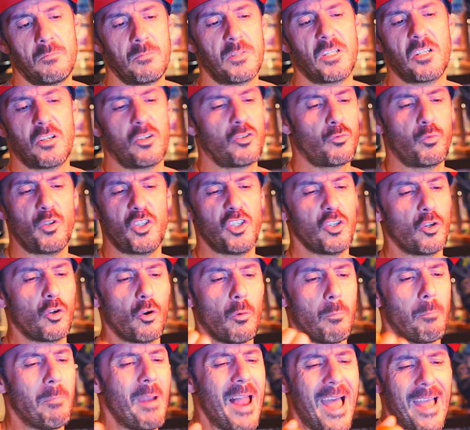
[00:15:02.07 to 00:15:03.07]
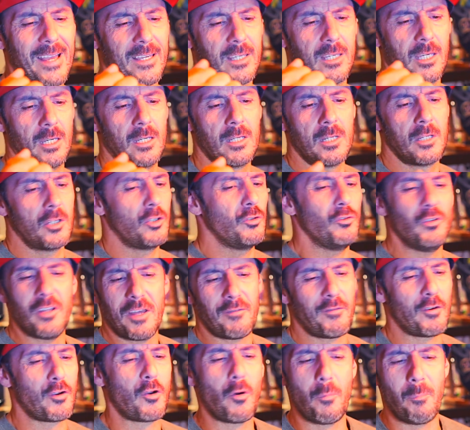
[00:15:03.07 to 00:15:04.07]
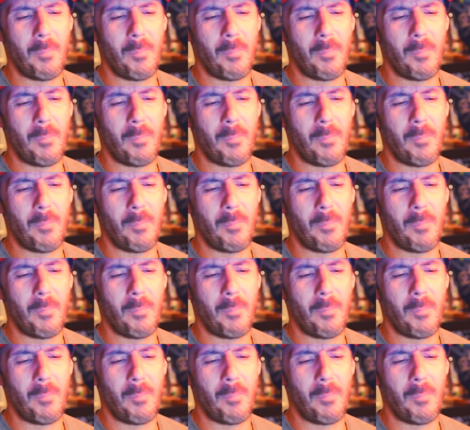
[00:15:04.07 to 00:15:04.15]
Because when you go black, you never go